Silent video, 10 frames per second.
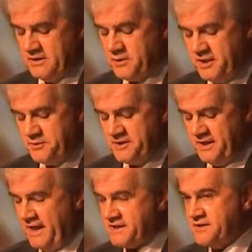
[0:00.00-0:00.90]
So this was
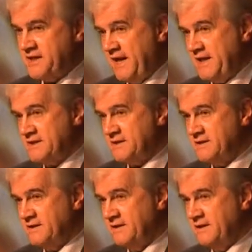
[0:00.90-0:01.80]
an
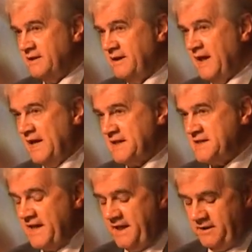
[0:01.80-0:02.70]
exercise, as
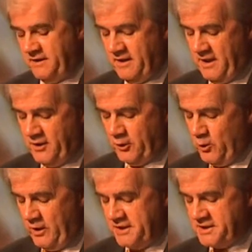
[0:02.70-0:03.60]
I said, not
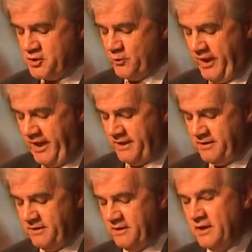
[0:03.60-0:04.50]
only as a
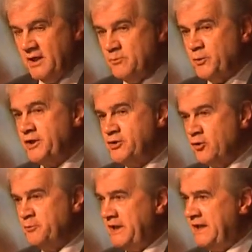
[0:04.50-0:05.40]
charade, but it
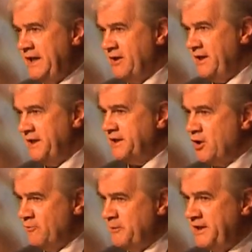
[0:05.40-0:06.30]
showed me clearly that the
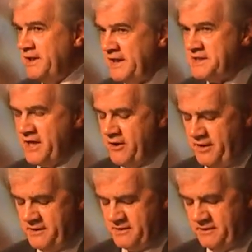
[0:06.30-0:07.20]
government in these
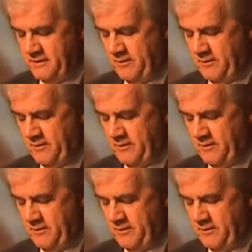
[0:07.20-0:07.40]
areas